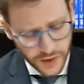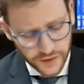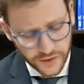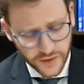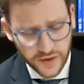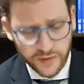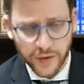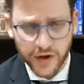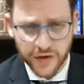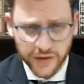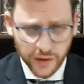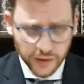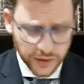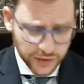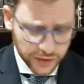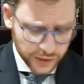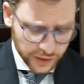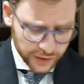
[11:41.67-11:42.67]
So the Gemara is
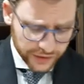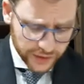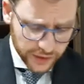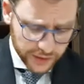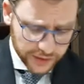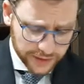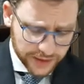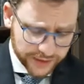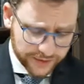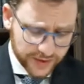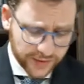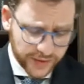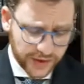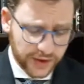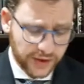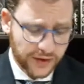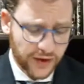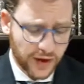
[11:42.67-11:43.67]
going to go through the different
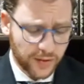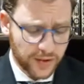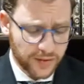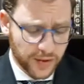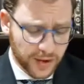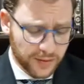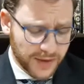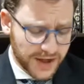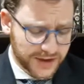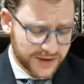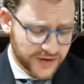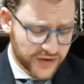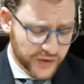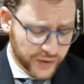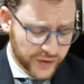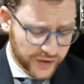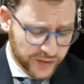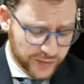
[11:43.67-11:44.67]
opinions. Amar Mar,
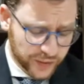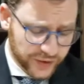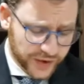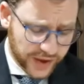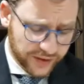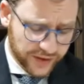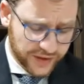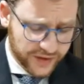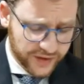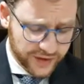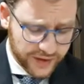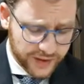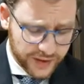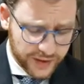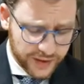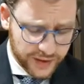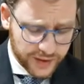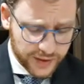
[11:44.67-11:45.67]
matzahs kusi muteres.
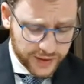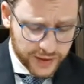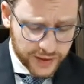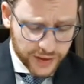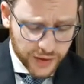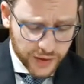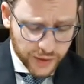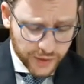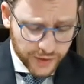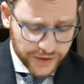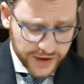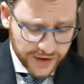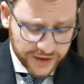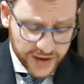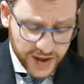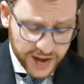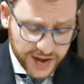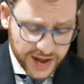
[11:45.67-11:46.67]
We
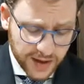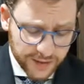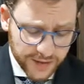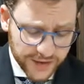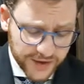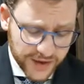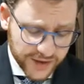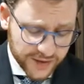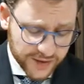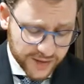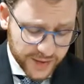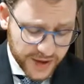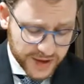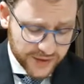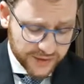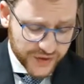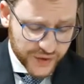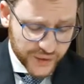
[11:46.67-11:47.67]
said the Tanna Kama says that a
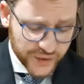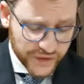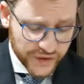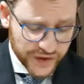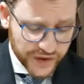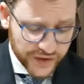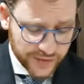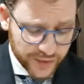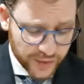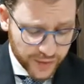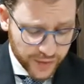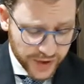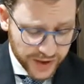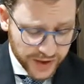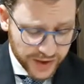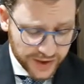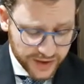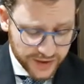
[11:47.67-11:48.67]
matzah of a kusi is
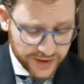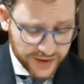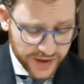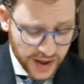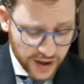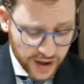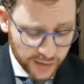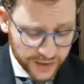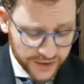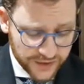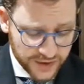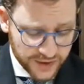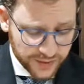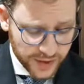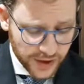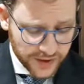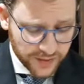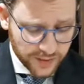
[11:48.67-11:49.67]
permitted. It's not chometz
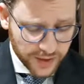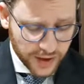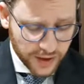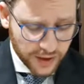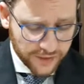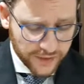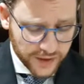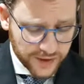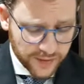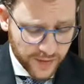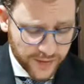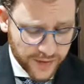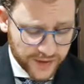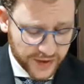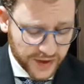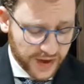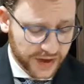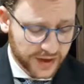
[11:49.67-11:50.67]
v'adam yotze b'dei chavasa
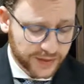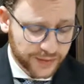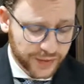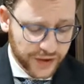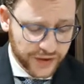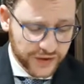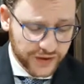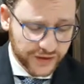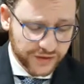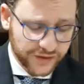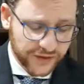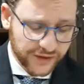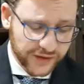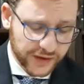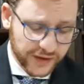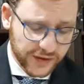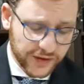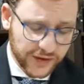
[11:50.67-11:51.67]
b'Pesach, and a person
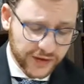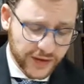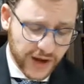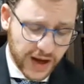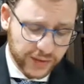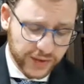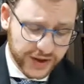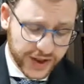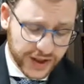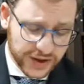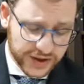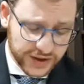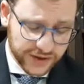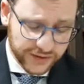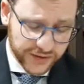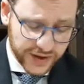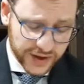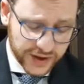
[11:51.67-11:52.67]
fulfills his
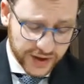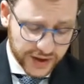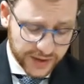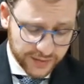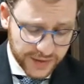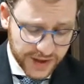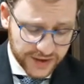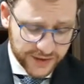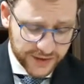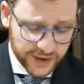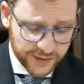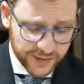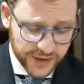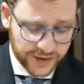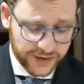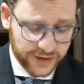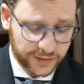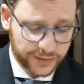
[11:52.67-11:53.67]
obligation of eating matzah on
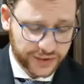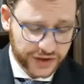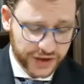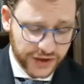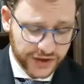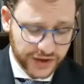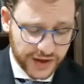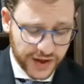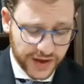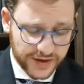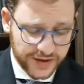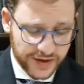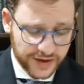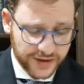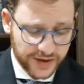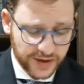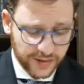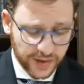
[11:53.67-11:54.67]
Pesach. Pshita,
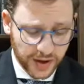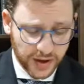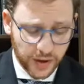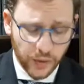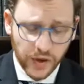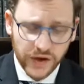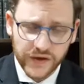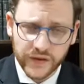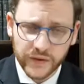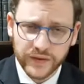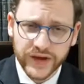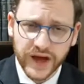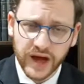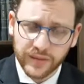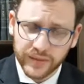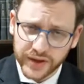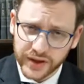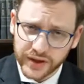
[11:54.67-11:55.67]
says the Gemara, once you
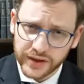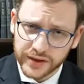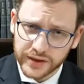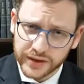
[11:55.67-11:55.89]
tell me